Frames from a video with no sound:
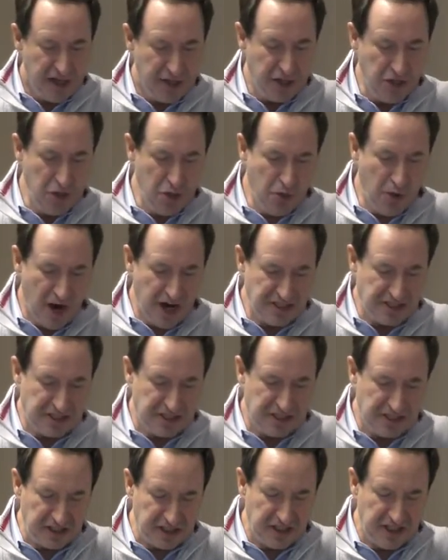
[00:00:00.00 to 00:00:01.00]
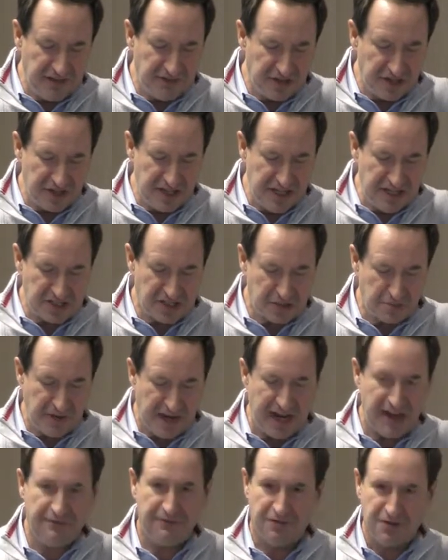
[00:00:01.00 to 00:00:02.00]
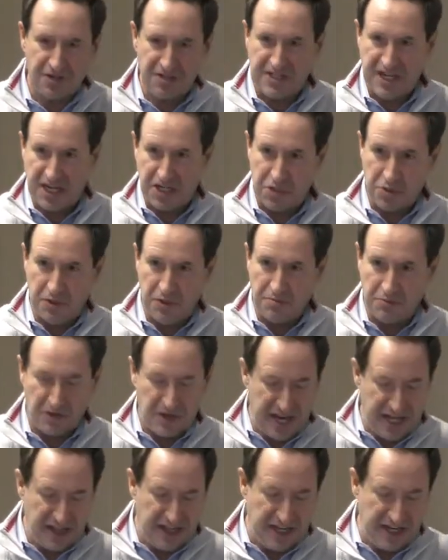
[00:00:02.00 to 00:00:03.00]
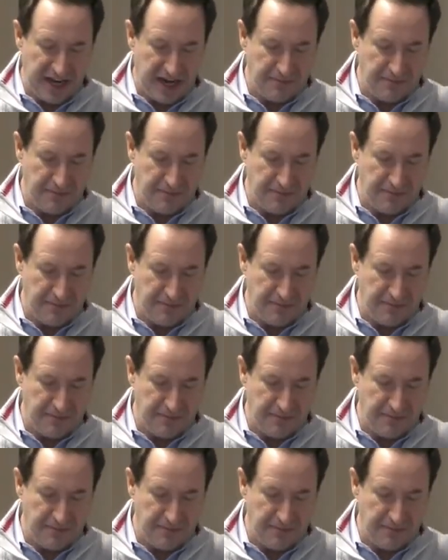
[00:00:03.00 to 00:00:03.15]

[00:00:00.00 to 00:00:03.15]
you are to deliver this man for sexual immorality,